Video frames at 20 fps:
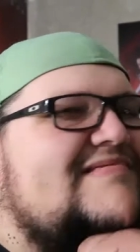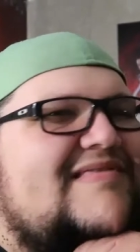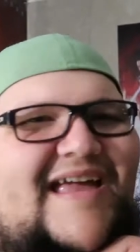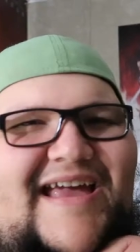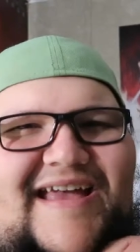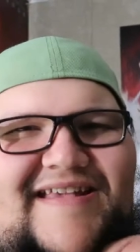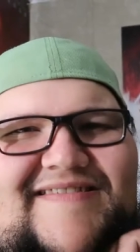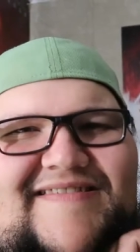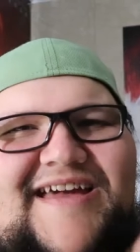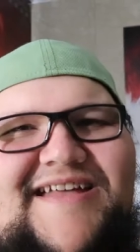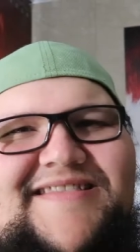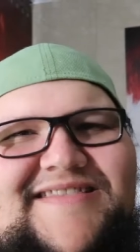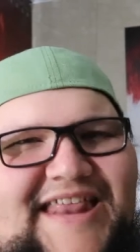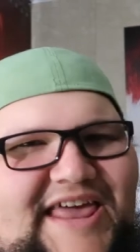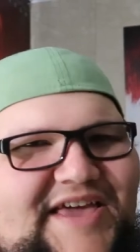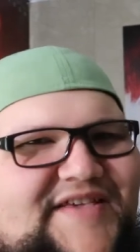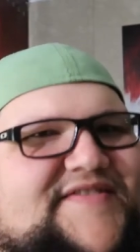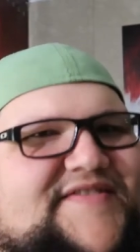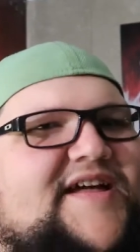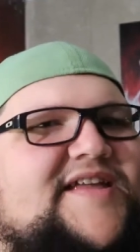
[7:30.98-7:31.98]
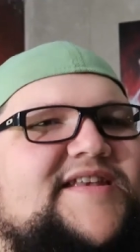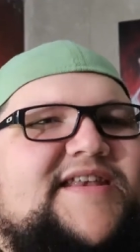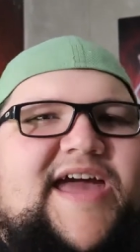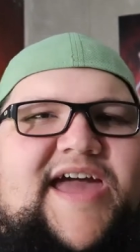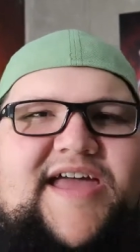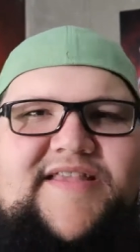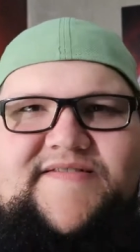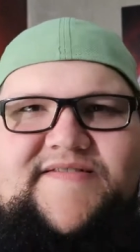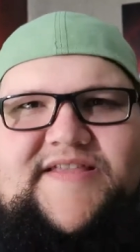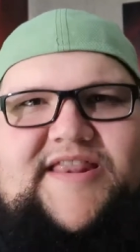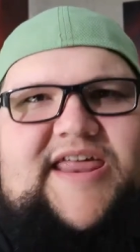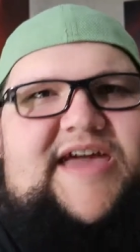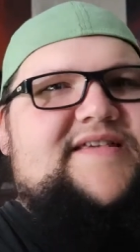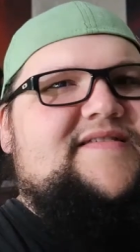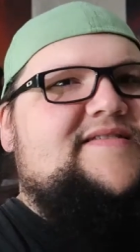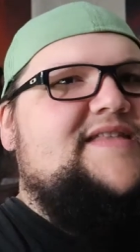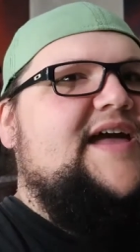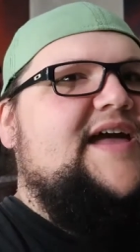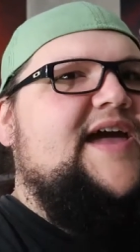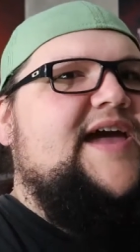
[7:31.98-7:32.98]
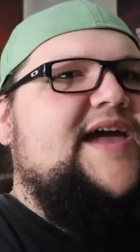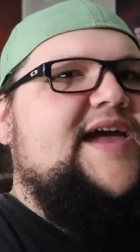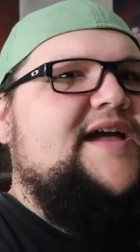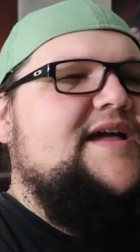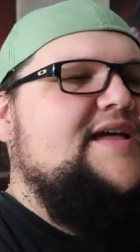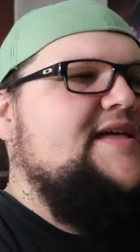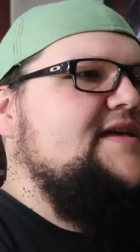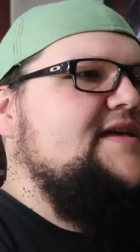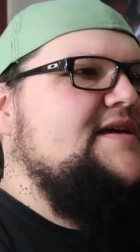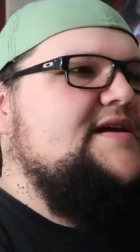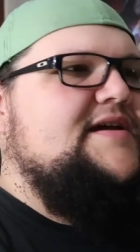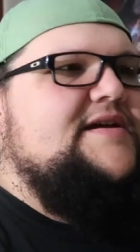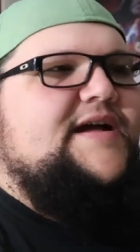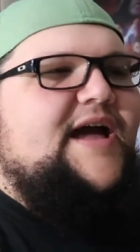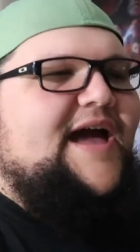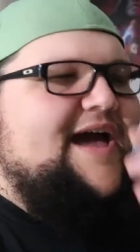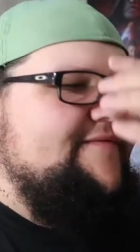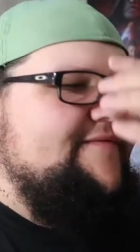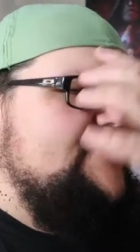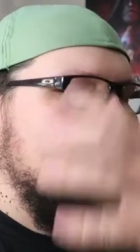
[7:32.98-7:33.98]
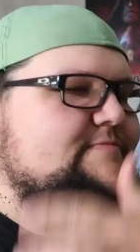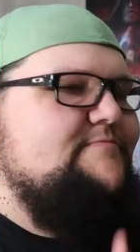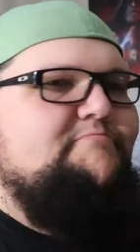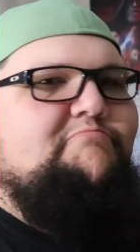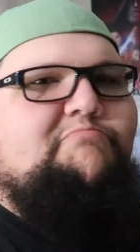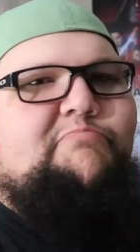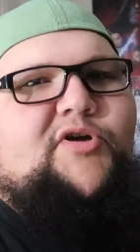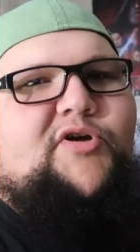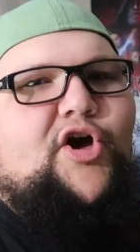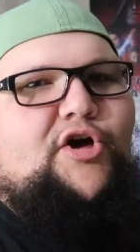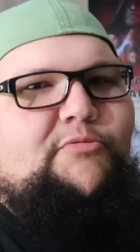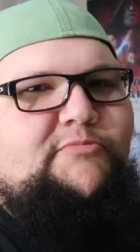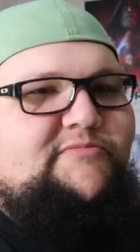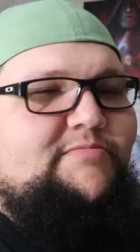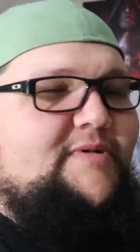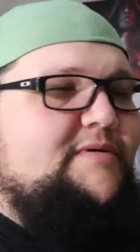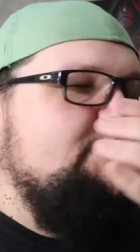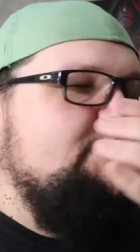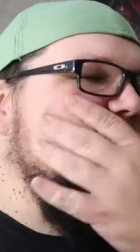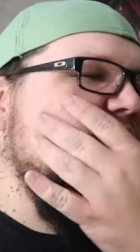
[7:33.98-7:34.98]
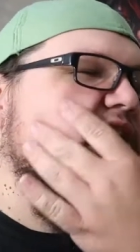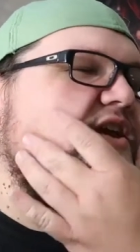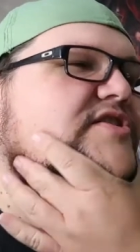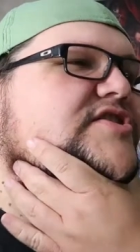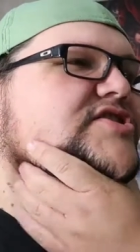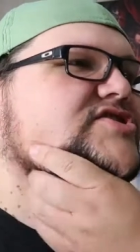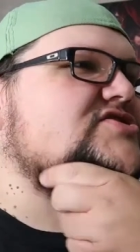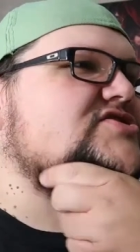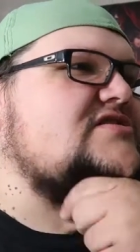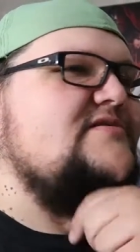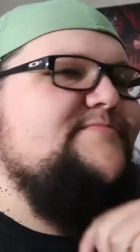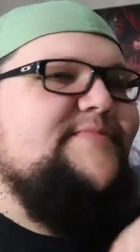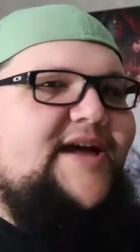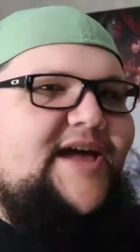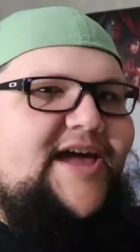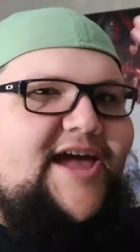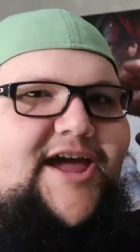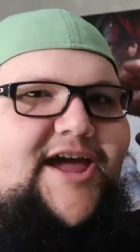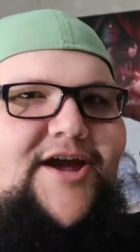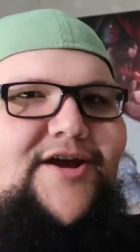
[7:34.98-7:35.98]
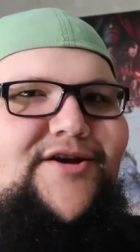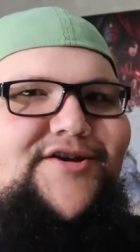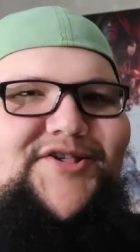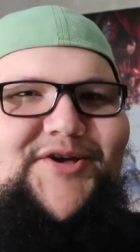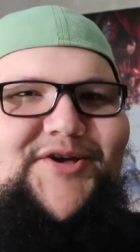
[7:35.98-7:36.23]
like I said, today's Sunday, it's the next day. I haven't combed my beard or my hair,